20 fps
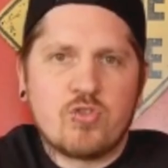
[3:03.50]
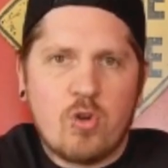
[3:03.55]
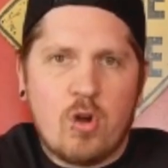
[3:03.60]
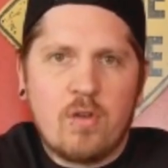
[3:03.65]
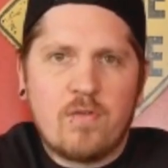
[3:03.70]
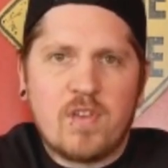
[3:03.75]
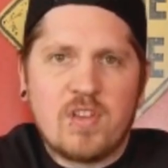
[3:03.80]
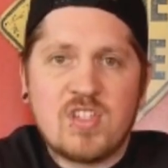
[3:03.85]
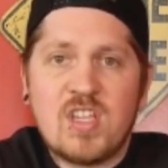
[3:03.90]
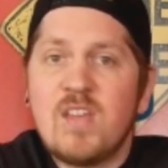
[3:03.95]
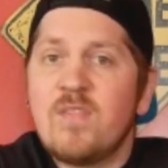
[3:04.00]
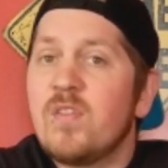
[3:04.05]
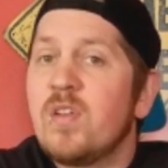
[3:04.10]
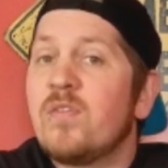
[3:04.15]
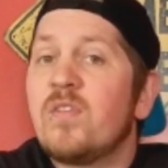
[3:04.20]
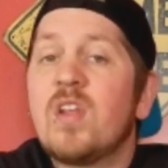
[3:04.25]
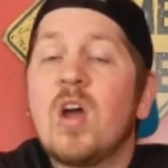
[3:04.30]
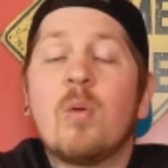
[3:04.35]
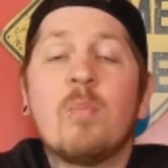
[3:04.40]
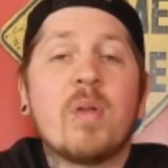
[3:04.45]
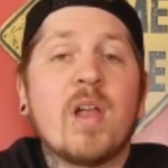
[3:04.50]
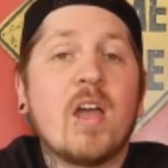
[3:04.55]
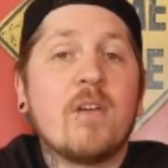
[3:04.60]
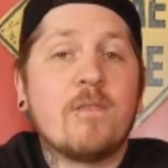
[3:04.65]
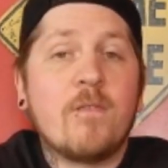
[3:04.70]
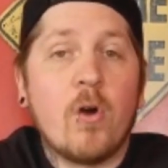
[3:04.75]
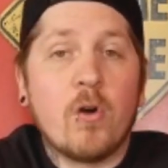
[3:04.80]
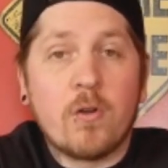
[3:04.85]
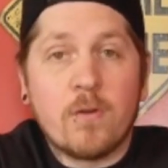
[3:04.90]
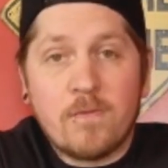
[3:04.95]
Strife is. Even if you don't play
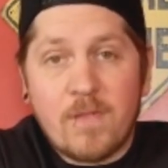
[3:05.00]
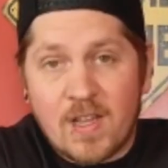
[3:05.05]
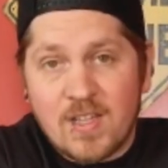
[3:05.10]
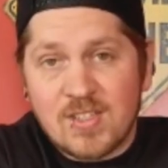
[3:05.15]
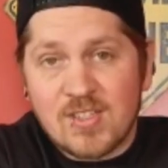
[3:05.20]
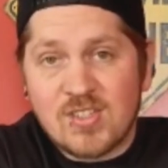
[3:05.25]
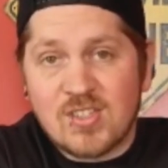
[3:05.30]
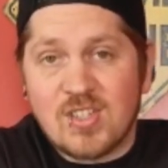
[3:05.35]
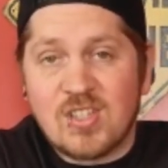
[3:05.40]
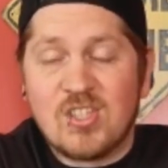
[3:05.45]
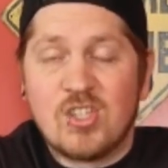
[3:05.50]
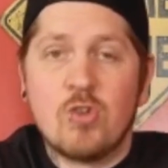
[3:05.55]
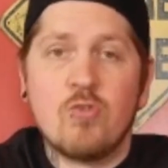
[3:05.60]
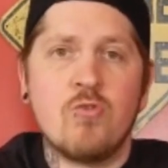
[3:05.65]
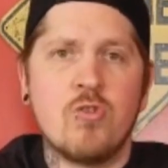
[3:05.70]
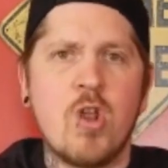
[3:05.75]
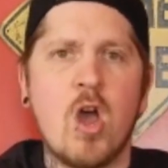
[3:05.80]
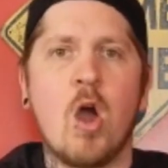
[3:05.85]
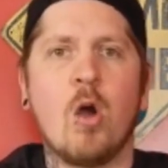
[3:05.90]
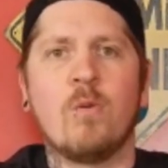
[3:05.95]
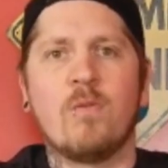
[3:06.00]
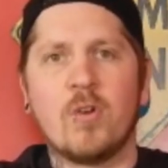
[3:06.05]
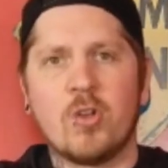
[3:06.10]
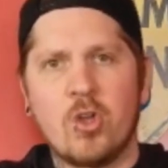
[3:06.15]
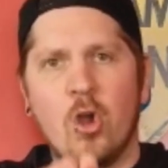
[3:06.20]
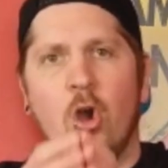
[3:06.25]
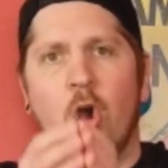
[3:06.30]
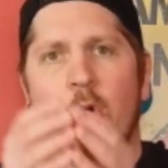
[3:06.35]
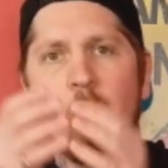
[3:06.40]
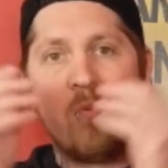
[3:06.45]
Final Fantasy, you know the
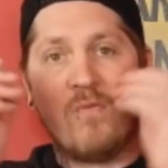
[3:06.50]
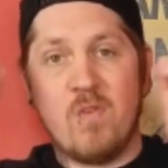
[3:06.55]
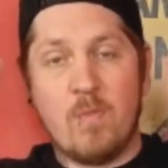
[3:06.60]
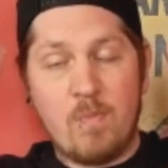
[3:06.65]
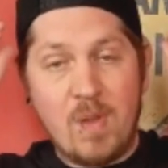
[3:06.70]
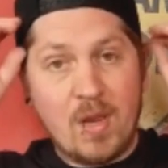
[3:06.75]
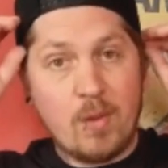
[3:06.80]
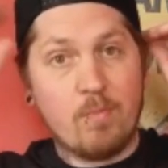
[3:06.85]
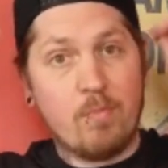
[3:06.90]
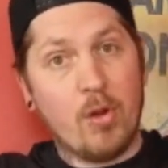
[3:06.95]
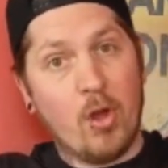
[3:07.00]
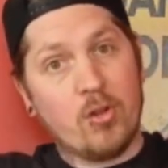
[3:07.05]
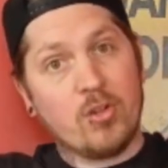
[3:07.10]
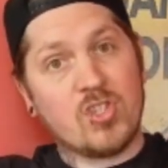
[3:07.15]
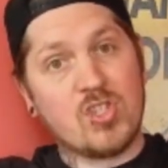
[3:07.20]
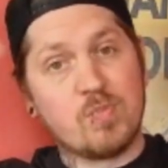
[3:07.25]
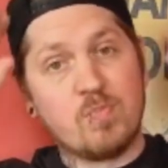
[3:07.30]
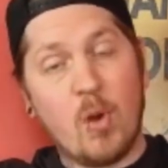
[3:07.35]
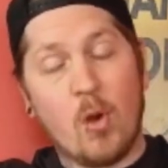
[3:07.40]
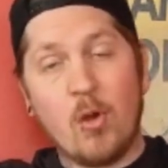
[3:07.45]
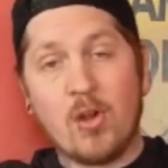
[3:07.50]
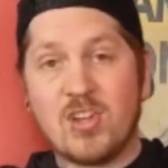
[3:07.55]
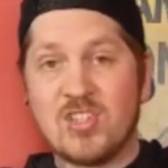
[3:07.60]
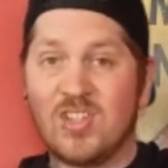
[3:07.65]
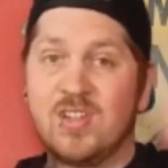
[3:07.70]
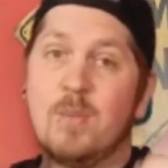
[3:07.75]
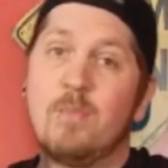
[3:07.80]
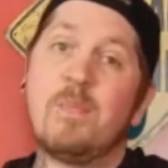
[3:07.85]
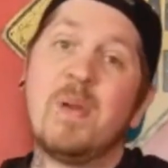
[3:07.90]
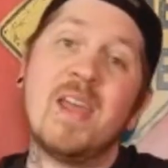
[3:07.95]
guy with the big blonde
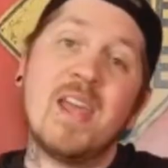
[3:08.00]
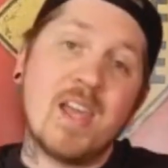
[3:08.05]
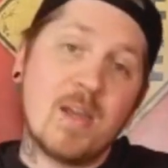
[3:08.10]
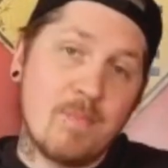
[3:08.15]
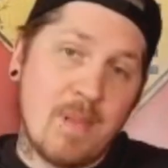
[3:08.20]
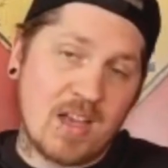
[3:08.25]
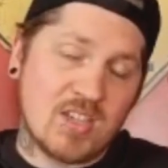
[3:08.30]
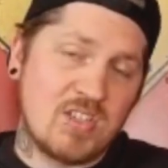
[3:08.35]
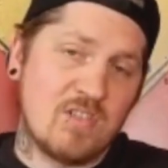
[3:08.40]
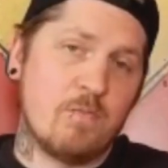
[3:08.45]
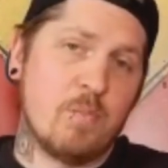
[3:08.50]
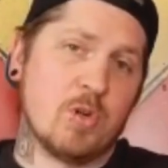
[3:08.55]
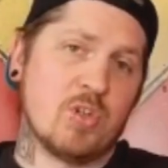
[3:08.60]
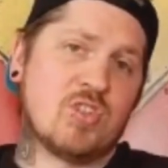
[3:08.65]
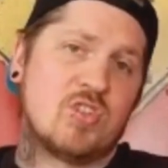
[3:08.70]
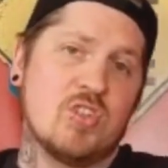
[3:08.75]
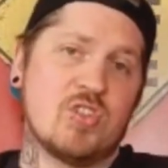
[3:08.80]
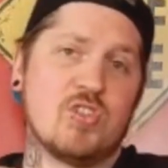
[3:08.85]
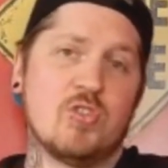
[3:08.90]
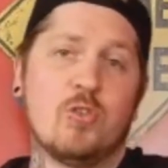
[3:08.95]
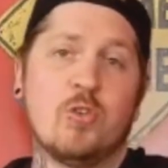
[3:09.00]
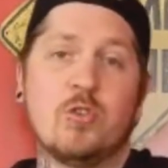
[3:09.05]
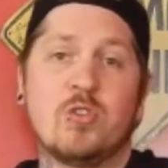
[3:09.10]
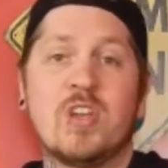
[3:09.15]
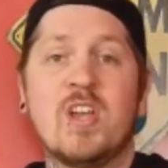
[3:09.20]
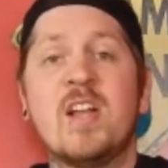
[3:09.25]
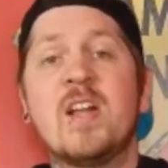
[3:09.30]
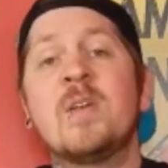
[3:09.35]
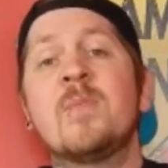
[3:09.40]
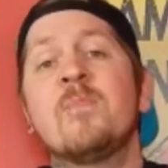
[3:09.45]
spikes and the big massive buster sword.
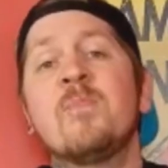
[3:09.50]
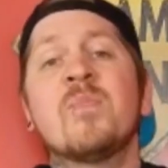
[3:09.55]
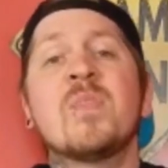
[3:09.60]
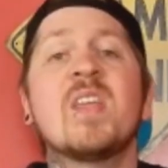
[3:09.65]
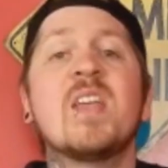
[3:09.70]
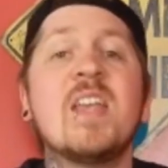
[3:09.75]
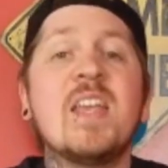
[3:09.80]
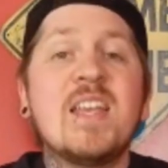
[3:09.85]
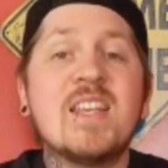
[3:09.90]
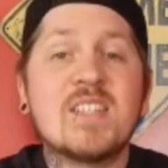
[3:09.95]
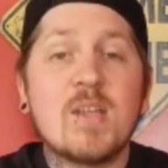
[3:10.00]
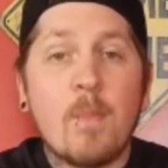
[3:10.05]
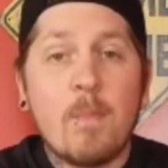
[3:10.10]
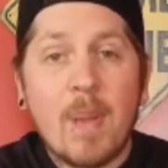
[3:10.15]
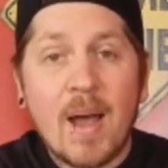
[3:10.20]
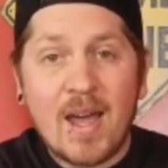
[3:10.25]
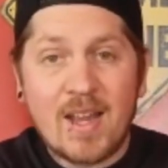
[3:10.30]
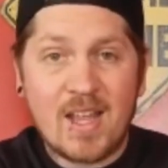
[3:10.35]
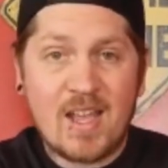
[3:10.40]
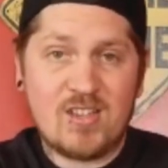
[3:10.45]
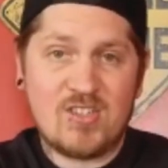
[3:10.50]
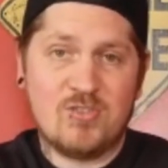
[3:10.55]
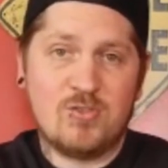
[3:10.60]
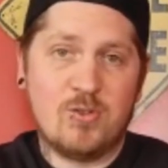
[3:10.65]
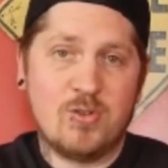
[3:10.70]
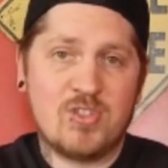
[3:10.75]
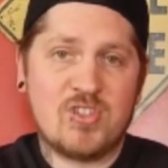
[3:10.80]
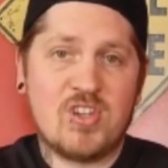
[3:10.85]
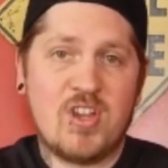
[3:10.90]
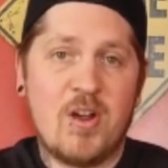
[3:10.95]
He's a badass
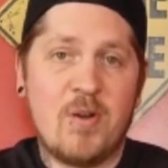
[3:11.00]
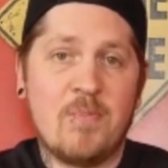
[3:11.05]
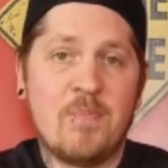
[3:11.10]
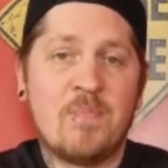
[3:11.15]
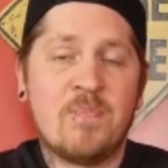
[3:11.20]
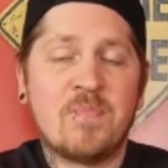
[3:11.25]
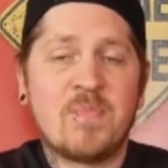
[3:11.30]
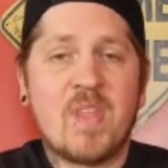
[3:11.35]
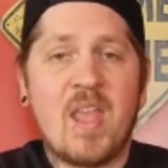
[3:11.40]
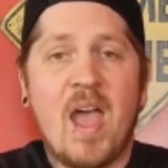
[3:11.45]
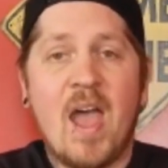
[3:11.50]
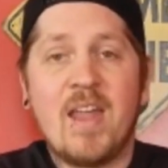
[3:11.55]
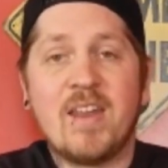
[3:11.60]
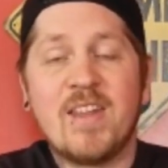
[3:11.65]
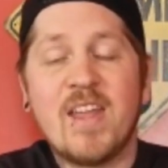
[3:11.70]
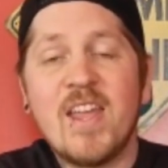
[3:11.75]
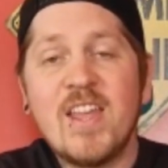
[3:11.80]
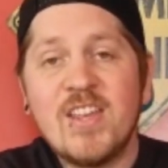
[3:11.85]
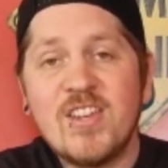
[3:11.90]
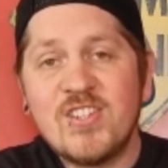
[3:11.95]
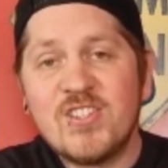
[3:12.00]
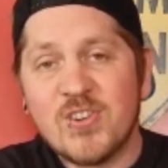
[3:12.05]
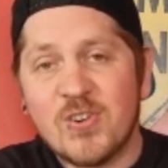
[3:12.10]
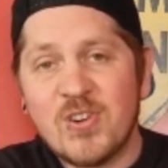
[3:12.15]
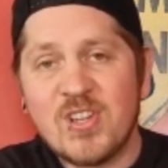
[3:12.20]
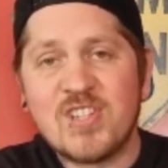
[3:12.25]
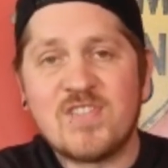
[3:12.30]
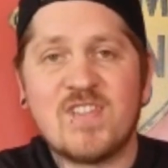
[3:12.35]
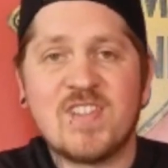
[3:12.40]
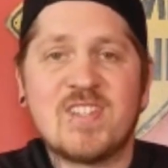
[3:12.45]
also, and he
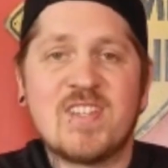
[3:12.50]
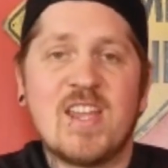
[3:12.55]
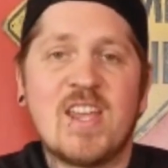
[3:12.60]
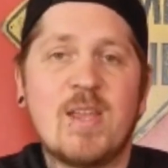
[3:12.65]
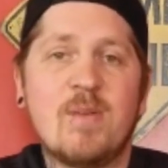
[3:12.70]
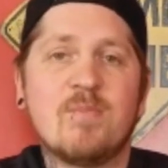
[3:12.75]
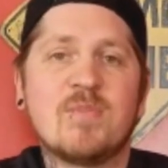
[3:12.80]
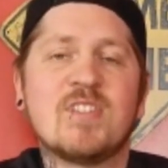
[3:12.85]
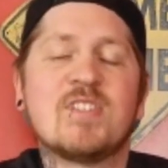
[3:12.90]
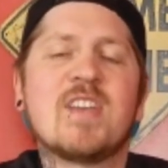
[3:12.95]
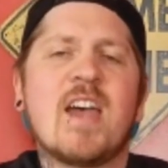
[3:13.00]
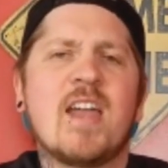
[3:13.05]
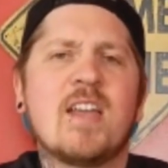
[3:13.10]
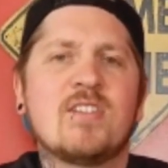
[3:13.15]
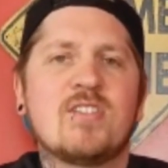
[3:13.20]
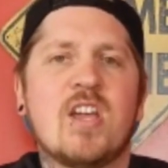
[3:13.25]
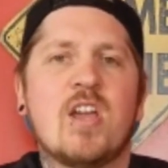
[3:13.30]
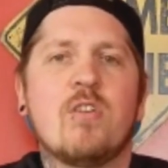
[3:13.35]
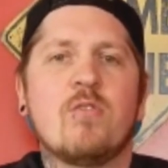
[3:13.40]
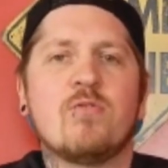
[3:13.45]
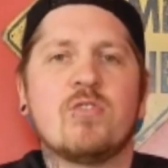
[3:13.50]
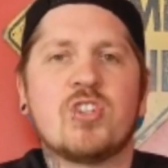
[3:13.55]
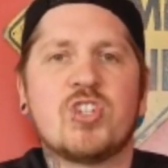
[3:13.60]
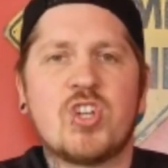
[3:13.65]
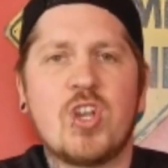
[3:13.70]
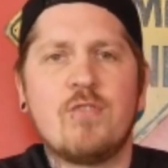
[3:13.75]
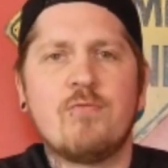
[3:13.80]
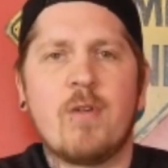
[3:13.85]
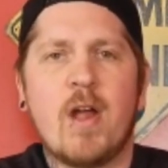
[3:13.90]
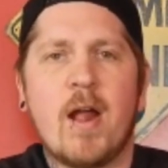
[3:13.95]
joins the team to take down
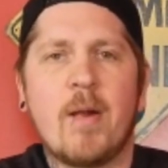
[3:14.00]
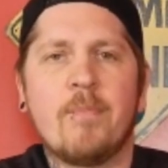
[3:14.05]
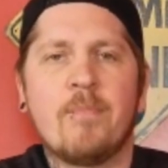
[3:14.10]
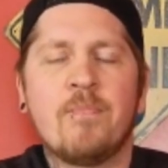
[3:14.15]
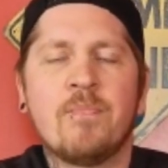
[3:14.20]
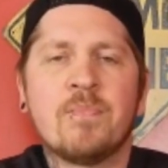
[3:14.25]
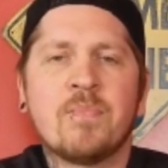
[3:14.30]
Shinra.